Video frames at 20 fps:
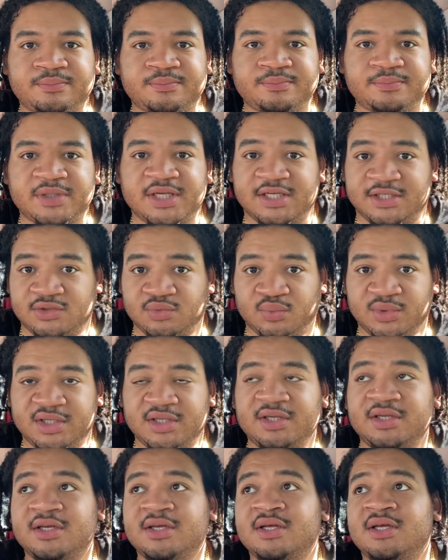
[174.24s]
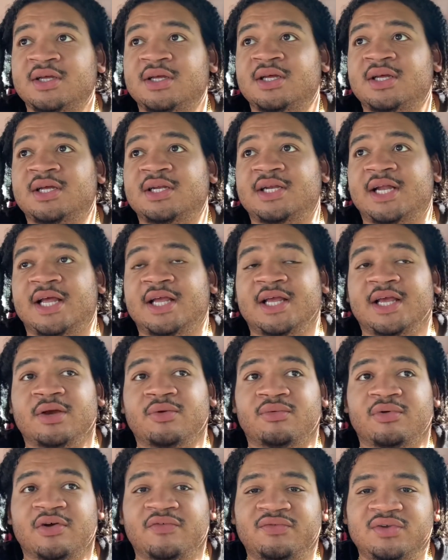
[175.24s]
each week. They get
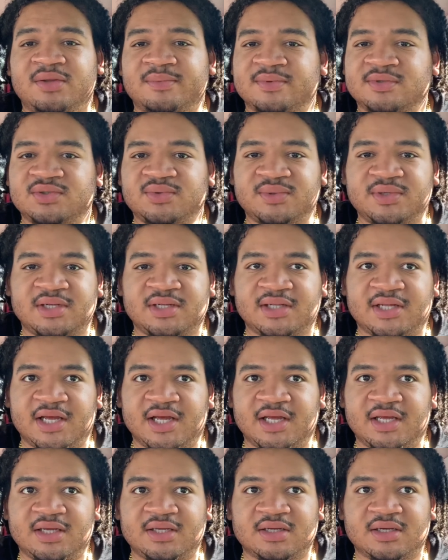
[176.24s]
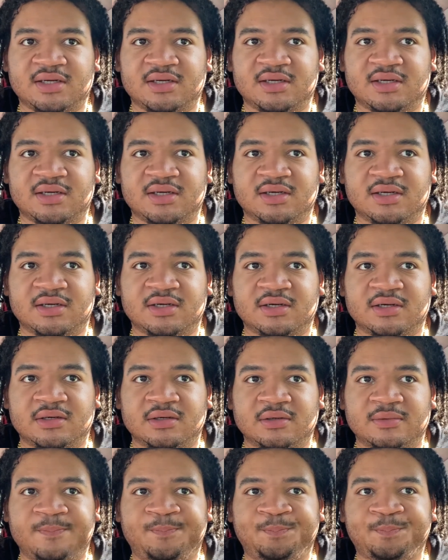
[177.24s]
roughly between like
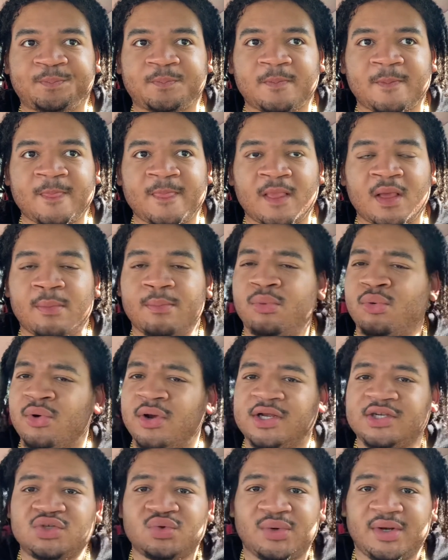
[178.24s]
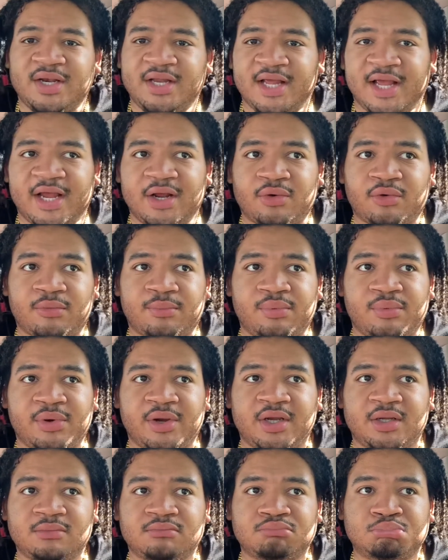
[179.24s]
0.28 or
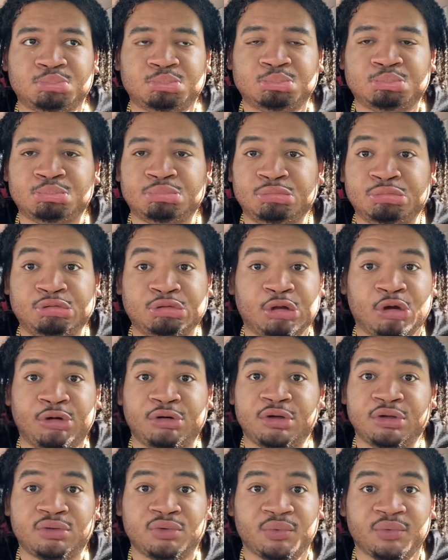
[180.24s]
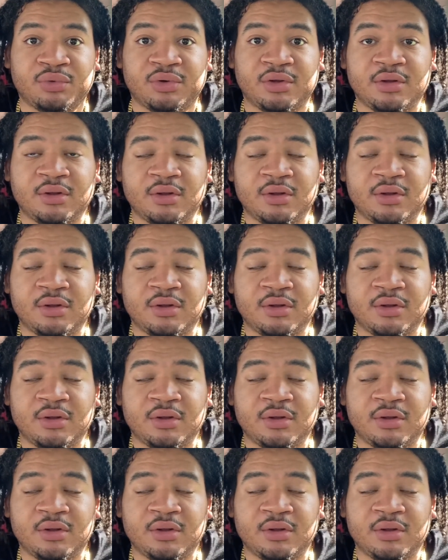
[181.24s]
0.33,